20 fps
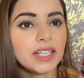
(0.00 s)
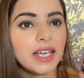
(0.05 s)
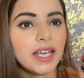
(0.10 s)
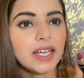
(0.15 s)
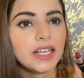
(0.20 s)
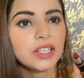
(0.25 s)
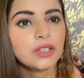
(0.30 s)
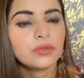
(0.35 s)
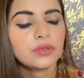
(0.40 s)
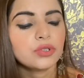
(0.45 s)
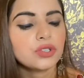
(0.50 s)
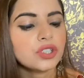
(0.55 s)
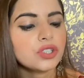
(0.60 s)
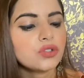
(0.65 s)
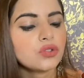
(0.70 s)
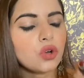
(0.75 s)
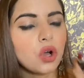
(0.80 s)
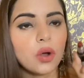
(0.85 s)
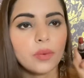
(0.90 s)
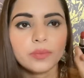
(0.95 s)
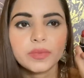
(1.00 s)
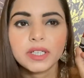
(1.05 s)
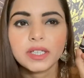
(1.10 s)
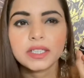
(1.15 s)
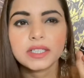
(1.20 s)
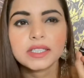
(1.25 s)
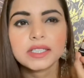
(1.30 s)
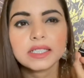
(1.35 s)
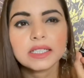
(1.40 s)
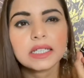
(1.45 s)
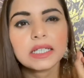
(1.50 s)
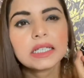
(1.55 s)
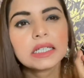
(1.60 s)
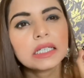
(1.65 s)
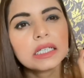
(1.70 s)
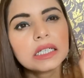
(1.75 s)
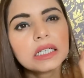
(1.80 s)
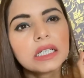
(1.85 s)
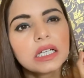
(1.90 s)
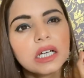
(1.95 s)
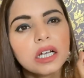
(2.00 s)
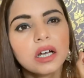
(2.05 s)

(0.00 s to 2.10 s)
and if you just top these little